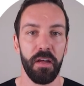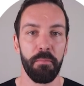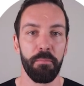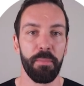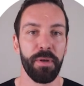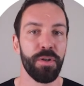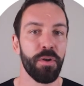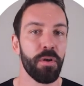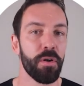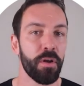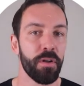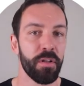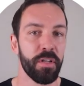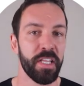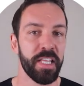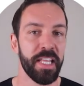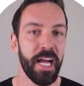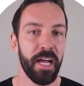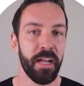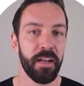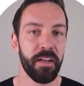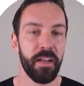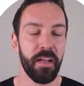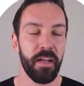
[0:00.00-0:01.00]
But not only
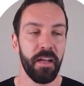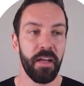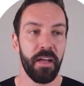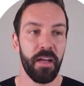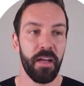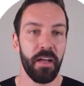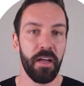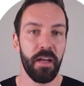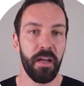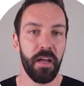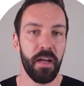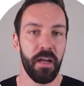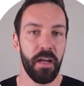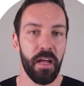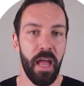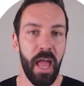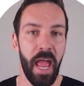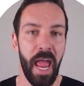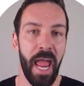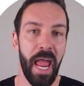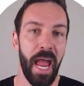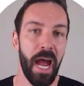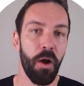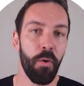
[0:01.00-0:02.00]
that,
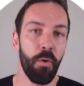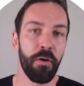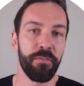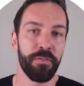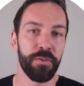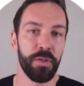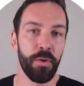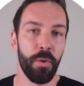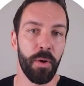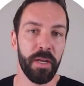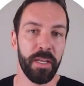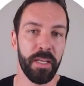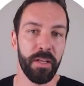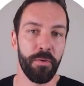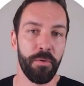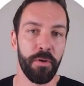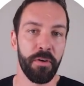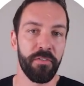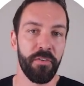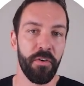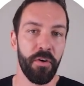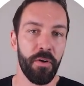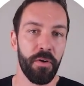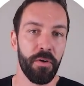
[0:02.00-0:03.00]
how often do I get a
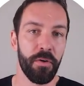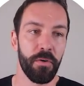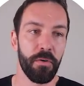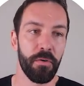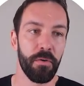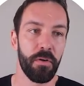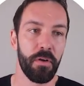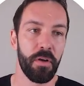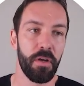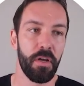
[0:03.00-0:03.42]
referral?